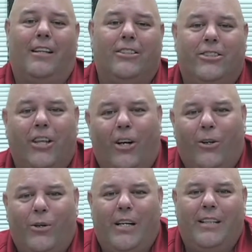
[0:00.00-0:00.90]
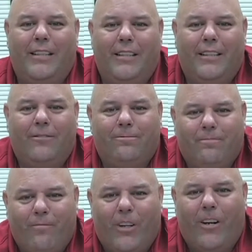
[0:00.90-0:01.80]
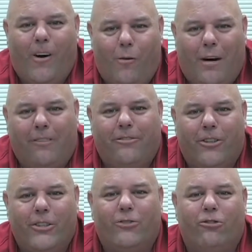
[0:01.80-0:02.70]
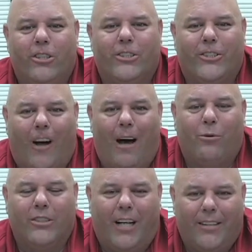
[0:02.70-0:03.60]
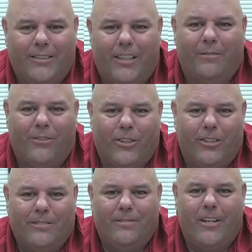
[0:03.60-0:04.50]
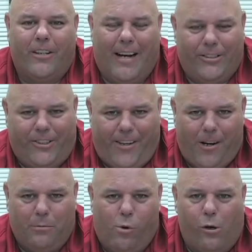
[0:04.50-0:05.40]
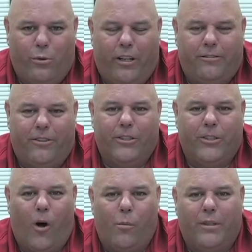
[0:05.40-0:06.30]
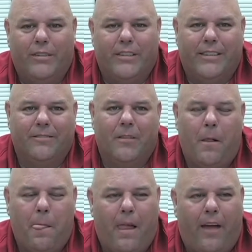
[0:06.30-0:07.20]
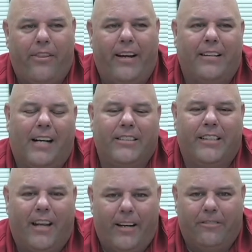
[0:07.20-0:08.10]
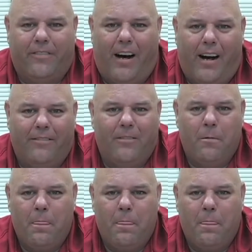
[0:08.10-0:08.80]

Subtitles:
So, my first real job was at Denver International Airport when they first opened in, I think, 1995.